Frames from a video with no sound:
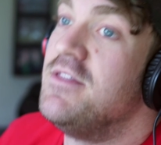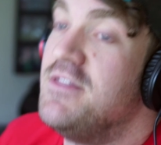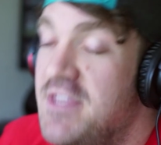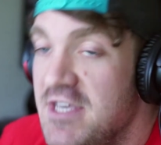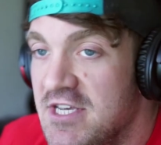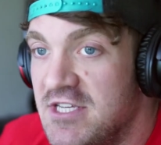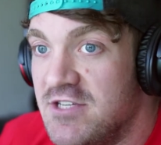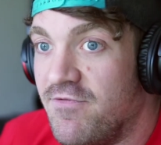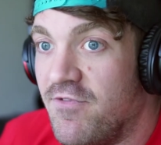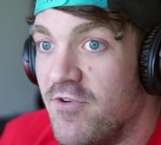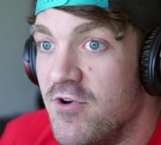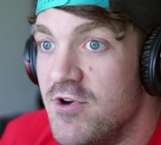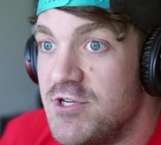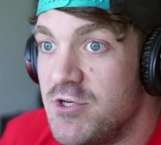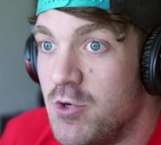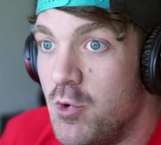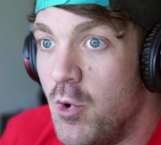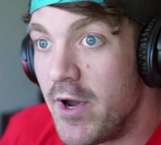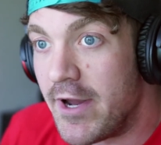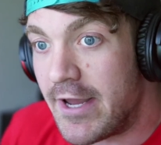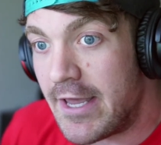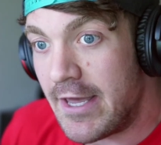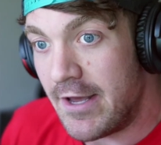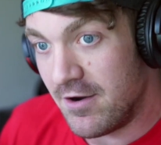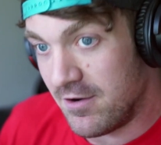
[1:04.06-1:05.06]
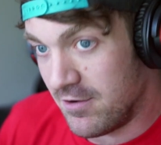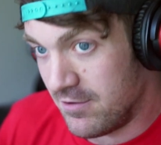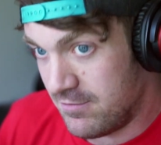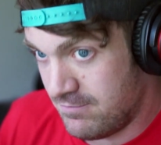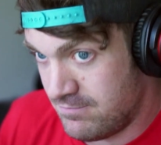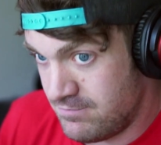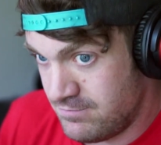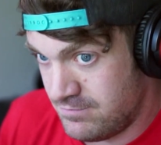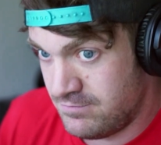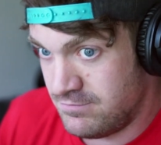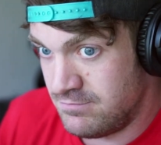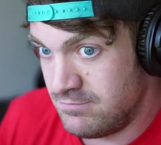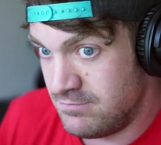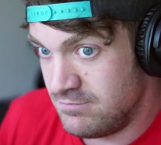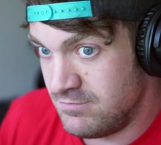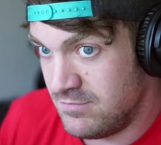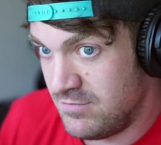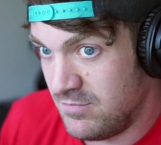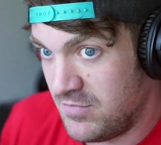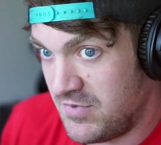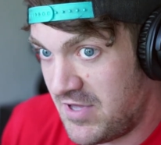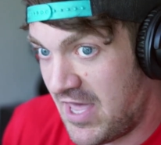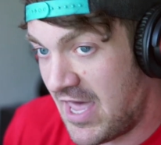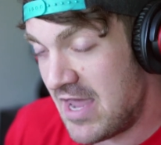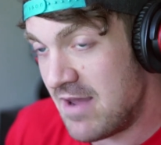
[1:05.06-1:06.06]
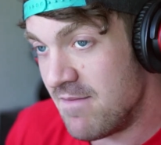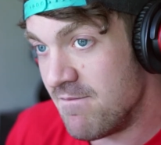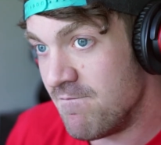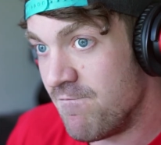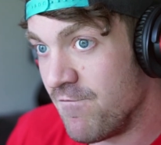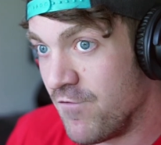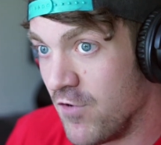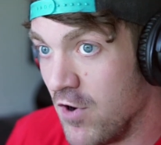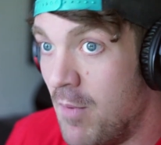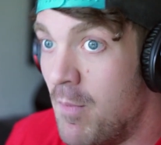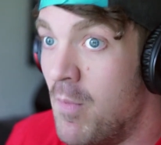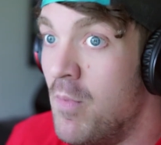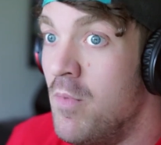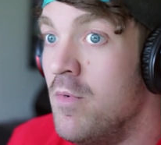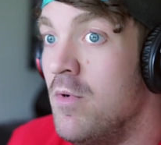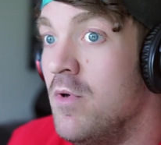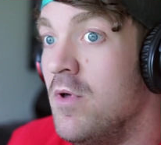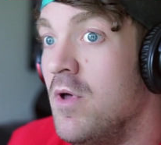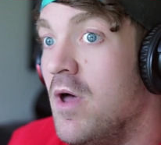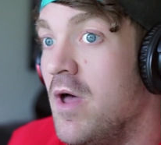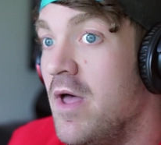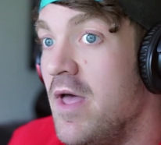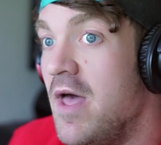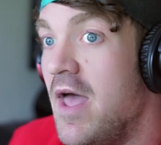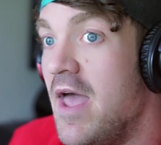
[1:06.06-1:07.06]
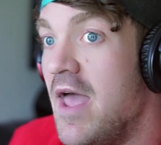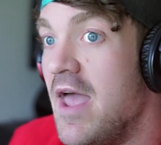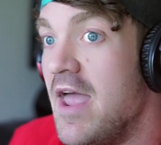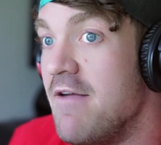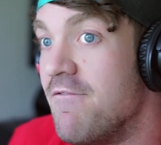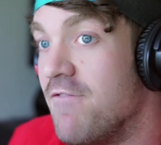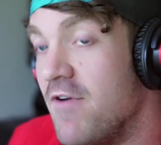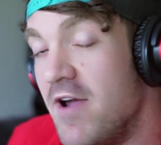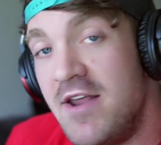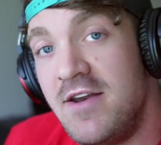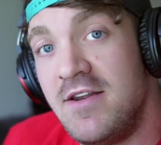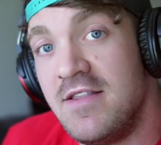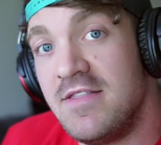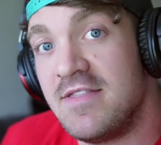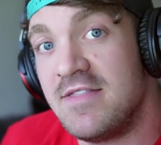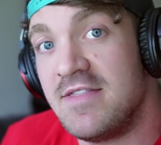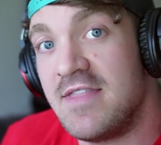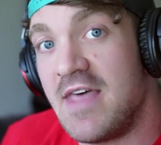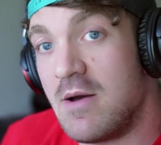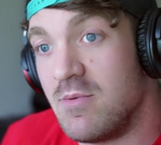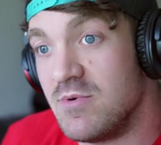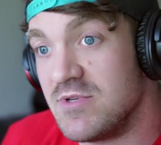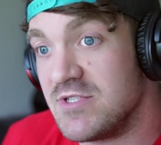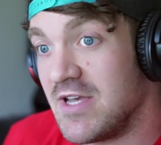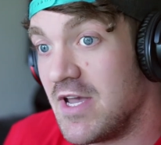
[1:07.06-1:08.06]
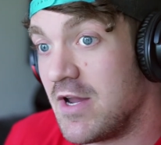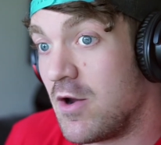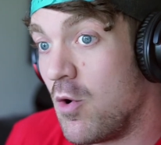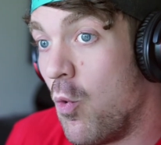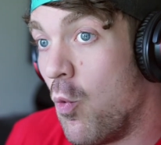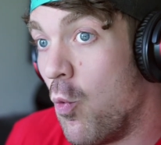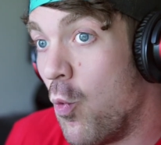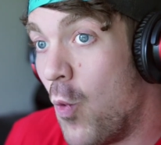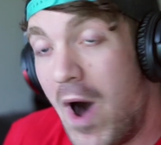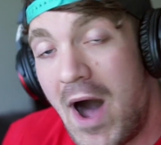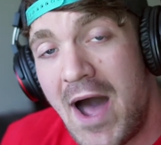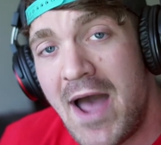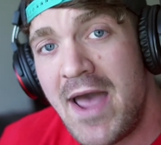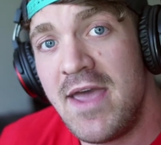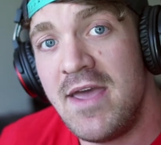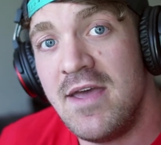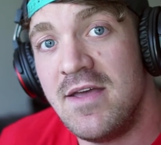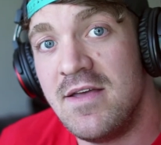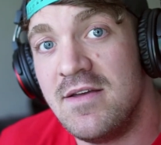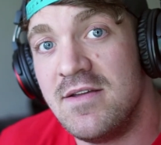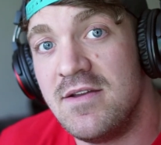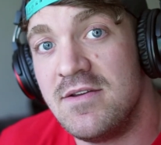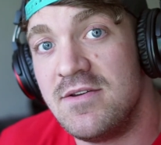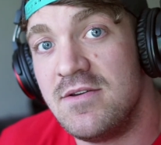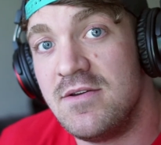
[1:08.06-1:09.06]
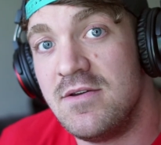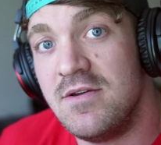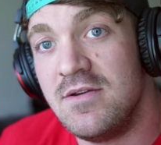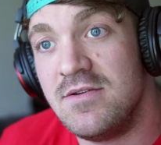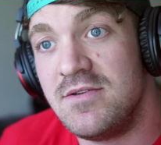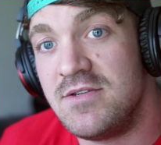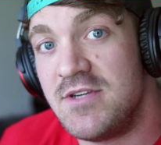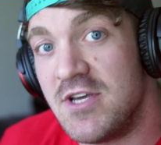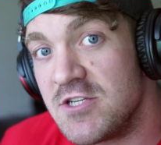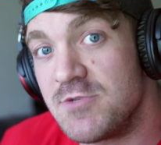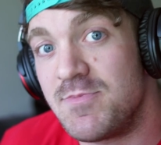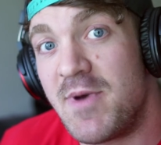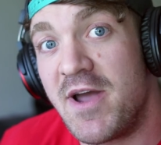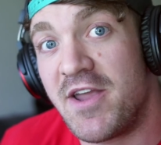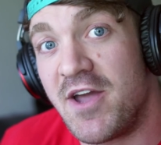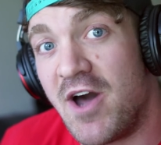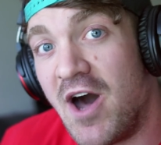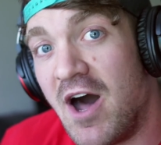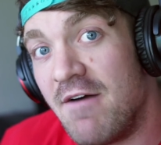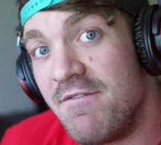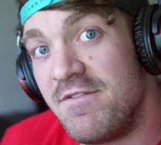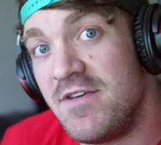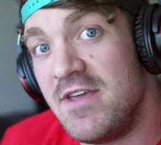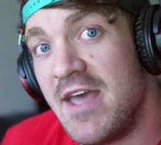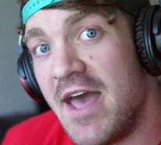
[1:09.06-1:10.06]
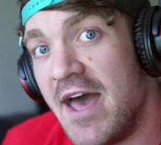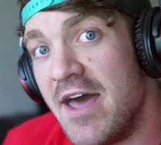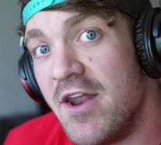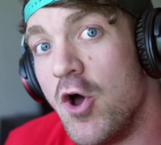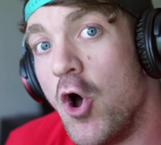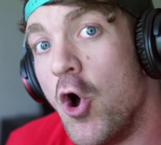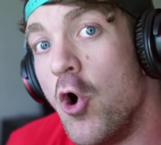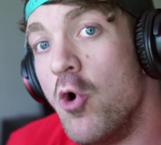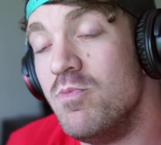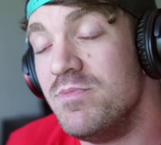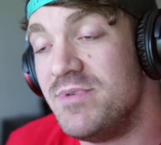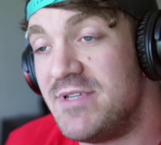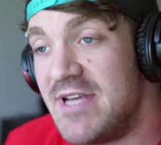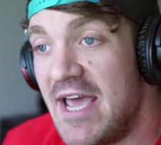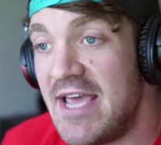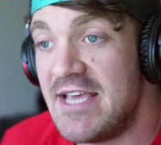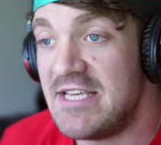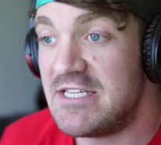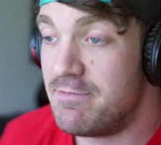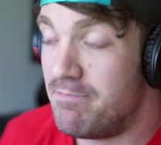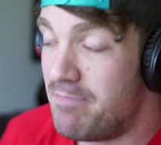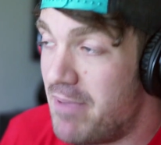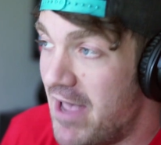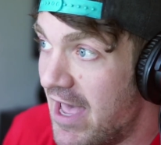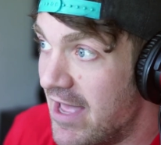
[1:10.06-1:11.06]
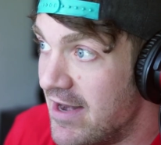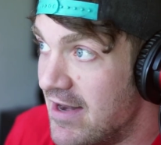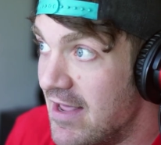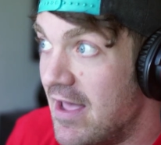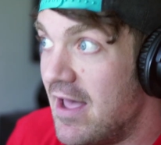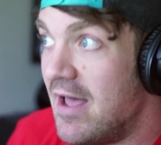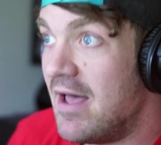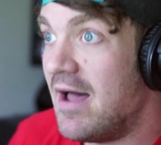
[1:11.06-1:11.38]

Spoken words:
This first quick hitter came from a friend that was like, why does my coffee at home taste bad?